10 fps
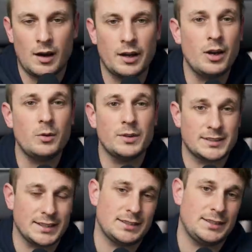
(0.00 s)
I know at
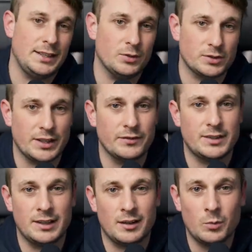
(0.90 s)
60 or
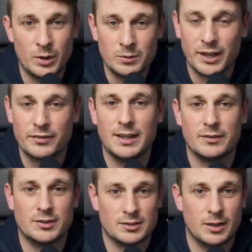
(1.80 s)
70, I will definitely
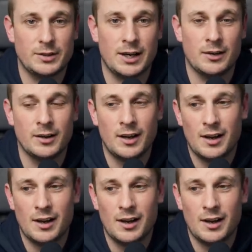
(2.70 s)
have to slow down.